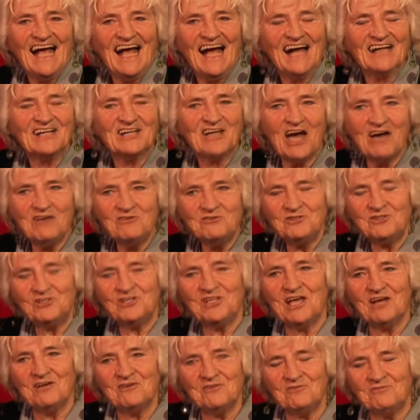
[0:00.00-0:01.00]
a
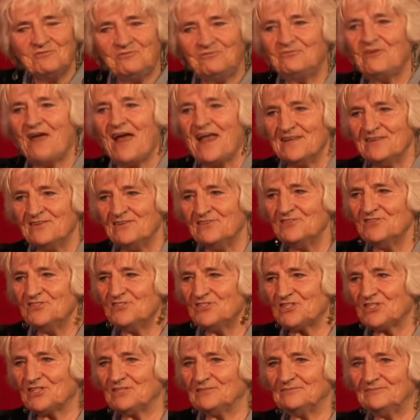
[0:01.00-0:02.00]
coachload of
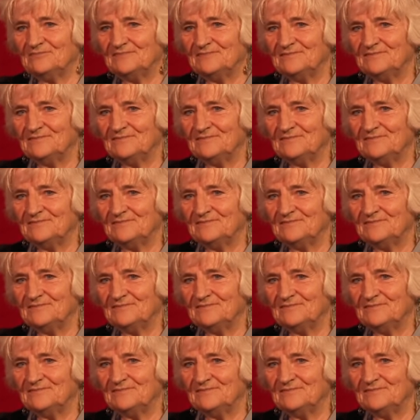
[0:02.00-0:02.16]
friends